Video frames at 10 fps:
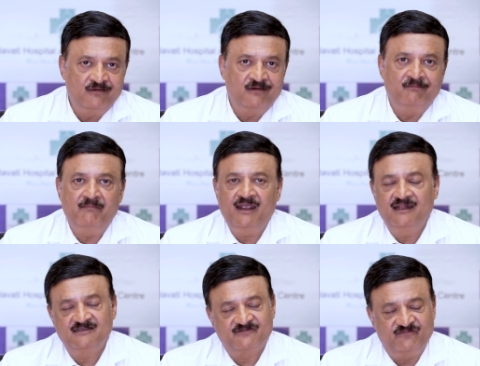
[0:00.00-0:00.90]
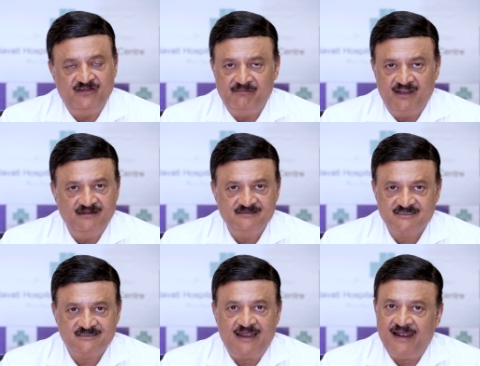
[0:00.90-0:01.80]
uh, males,
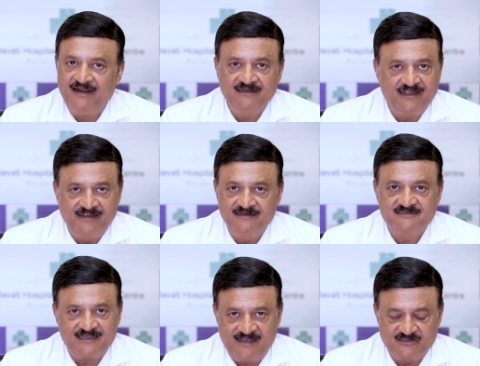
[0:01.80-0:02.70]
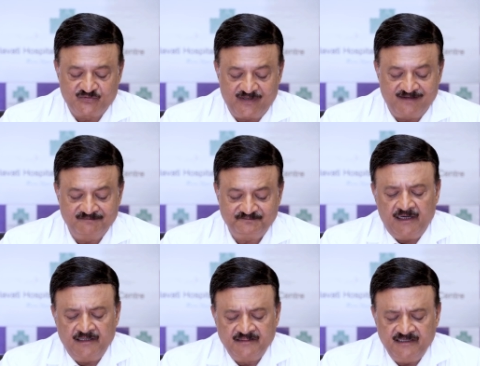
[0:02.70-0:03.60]
females, and kids as well.
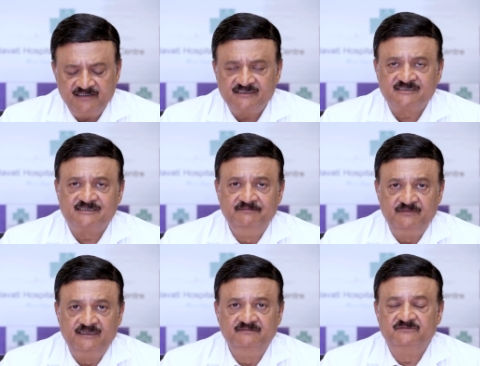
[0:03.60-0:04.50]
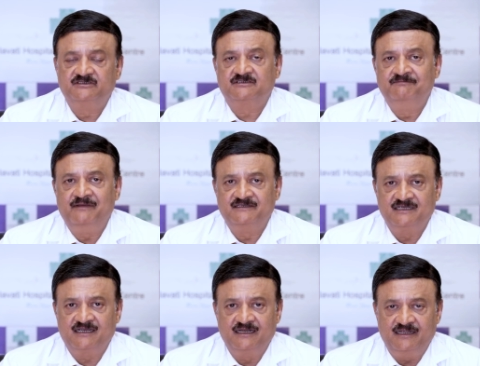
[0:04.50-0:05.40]
Uh, the symptoms
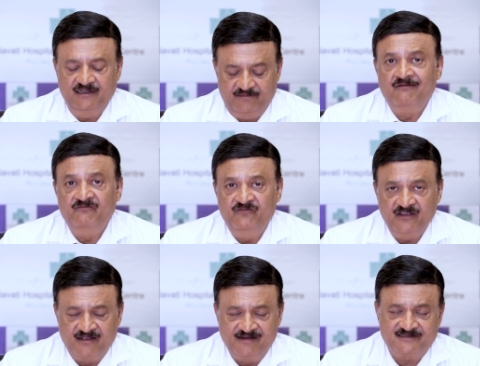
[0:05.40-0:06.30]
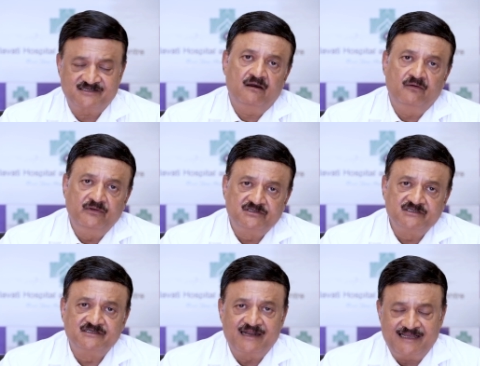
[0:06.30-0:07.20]
basically weakness, uh, which
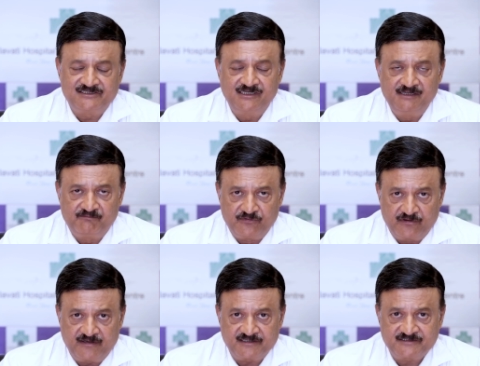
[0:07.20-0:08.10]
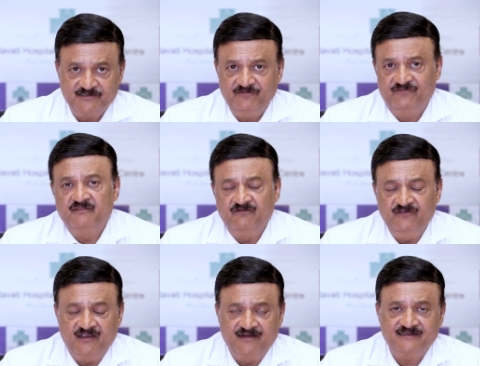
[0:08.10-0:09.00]
is gradually progressive. The
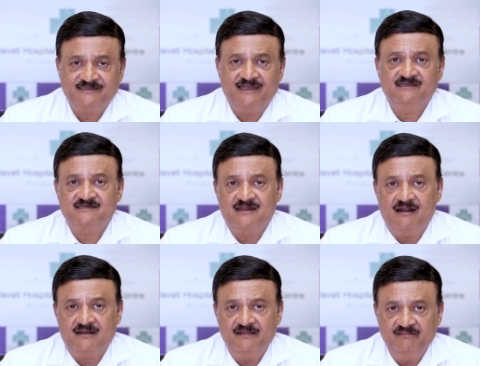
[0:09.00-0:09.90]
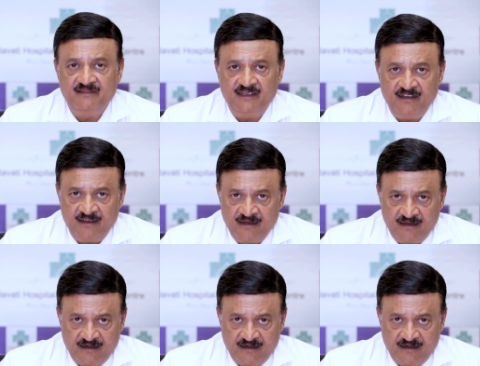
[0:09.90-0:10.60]
weakness can start in the